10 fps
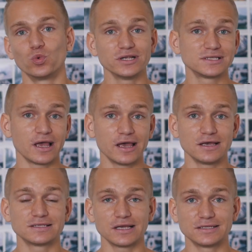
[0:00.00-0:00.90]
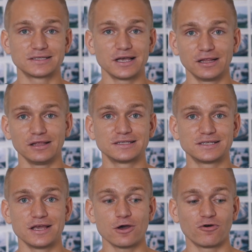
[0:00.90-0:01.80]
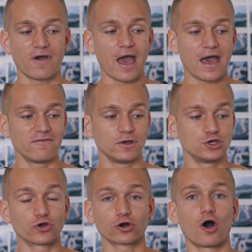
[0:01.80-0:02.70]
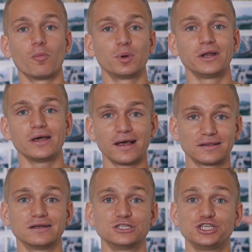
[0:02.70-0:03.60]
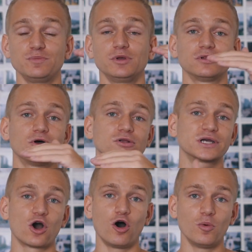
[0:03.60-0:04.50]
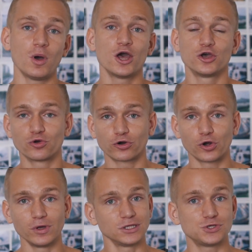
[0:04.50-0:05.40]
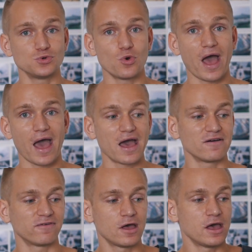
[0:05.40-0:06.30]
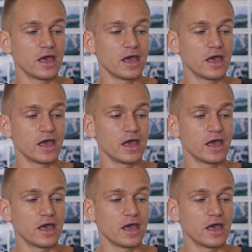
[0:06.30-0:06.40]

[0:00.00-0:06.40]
So what this is, instead, let's say, of having your company at gmail.com, you're going to have